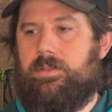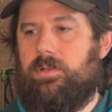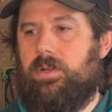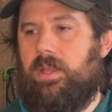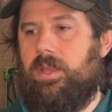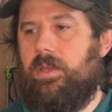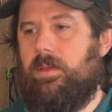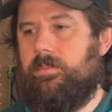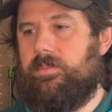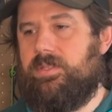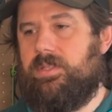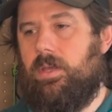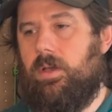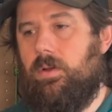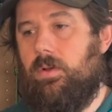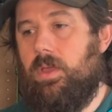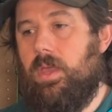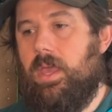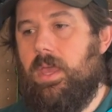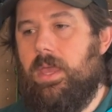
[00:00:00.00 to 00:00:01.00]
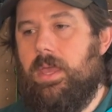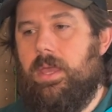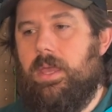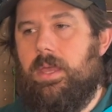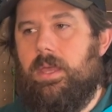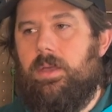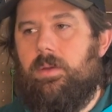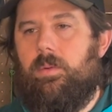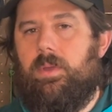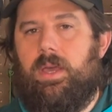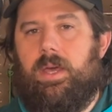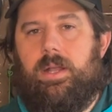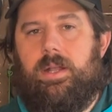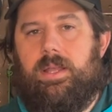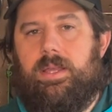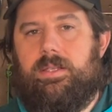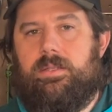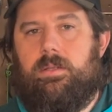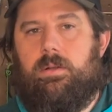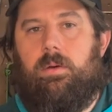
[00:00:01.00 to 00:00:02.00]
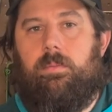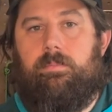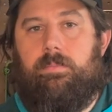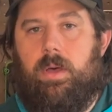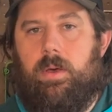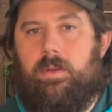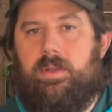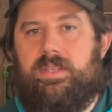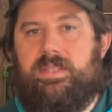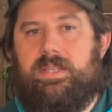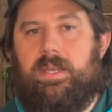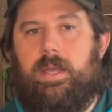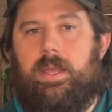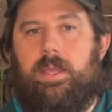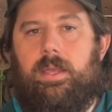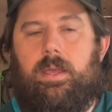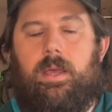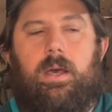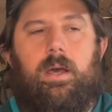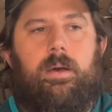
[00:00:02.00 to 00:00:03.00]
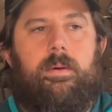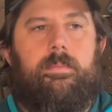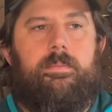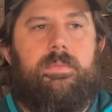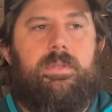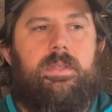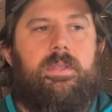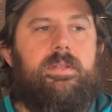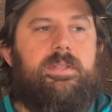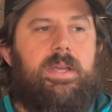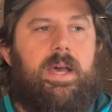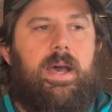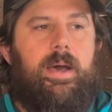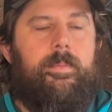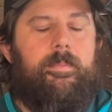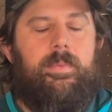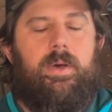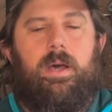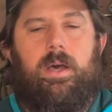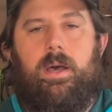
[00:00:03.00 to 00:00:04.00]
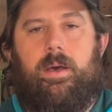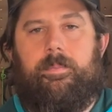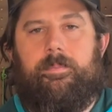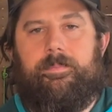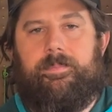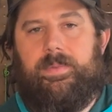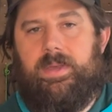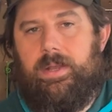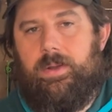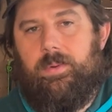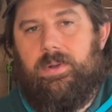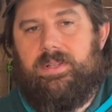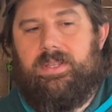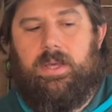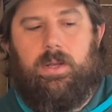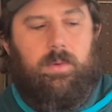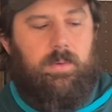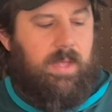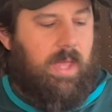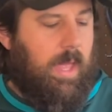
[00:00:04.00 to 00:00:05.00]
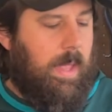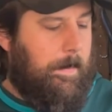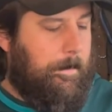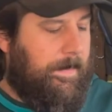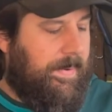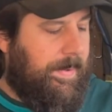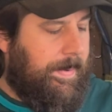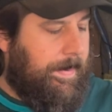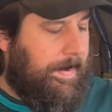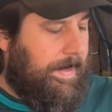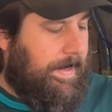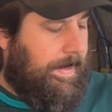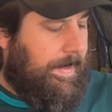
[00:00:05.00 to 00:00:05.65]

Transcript: tram. So we got a nice little bonus hike up to the top. Kind of worked out okay. But